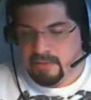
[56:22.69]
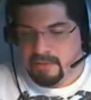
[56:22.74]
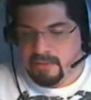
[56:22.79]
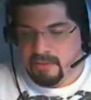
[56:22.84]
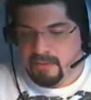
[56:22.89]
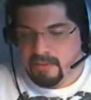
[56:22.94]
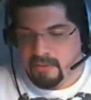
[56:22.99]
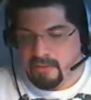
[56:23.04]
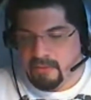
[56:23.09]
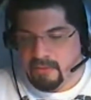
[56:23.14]

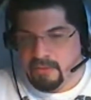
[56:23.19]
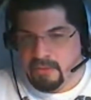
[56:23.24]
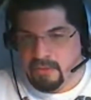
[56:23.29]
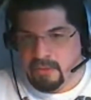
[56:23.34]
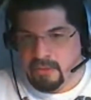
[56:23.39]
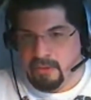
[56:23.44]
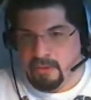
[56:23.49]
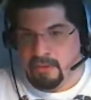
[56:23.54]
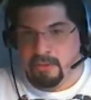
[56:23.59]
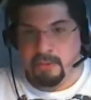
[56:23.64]

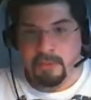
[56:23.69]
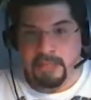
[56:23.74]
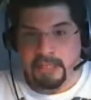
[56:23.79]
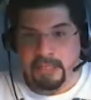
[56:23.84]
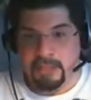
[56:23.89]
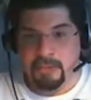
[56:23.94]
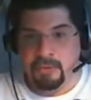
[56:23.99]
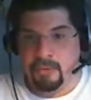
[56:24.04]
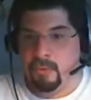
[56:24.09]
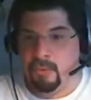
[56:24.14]
all you
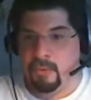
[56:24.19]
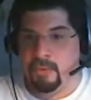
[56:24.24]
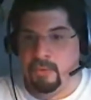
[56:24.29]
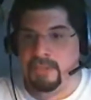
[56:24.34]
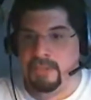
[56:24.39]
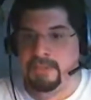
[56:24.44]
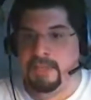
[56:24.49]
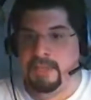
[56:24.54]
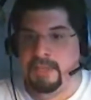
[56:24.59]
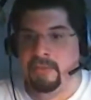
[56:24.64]
need to do
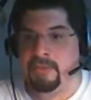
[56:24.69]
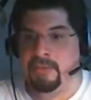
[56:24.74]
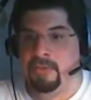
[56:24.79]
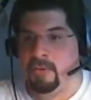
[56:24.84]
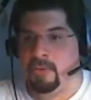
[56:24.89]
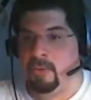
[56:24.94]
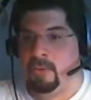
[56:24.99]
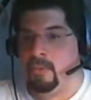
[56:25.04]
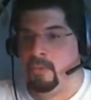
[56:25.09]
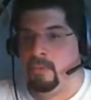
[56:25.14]
is get
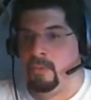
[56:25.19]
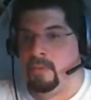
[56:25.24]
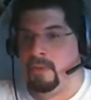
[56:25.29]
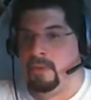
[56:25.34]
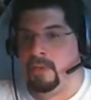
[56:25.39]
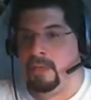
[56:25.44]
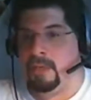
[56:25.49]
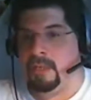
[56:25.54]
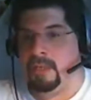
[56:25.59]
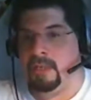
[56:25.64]
through
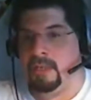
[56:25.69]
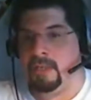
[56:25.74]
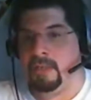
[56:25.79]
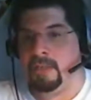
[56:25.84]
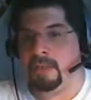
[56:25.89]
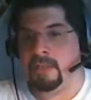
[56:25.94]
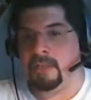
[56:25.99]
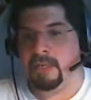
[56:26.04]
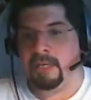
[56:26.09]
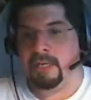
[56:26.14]

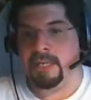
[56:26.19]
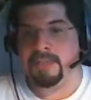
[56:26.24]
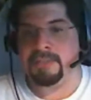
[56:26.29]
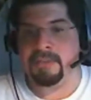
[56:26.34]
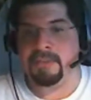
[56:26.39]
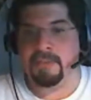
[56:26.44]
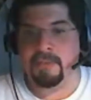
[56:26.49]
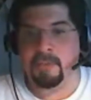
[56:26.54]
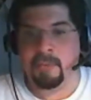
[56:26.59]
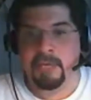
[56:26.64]
the rest of
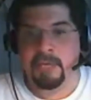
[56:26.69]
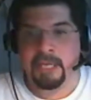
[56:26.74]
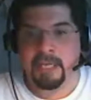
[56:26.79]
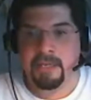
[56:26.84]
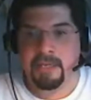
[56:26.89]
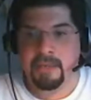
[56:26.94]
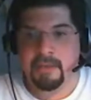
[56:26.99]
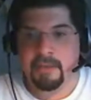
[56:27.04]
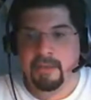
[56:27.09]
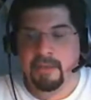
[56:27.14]
the
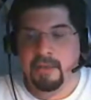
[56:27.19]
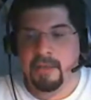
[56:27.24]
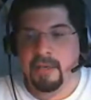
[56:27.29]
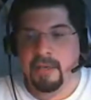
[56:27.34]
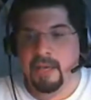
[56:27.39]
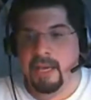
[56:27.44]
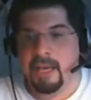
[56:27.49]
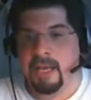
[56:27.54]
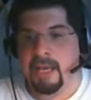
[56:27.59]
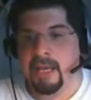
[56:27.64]
week,
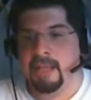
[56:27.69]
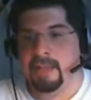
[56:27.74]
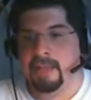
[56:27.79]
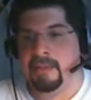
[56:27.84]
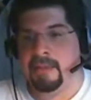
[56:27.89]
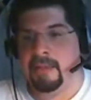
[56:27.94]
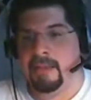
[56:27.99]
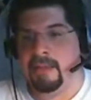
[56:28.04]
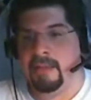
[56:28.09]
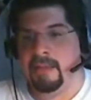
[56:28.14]
and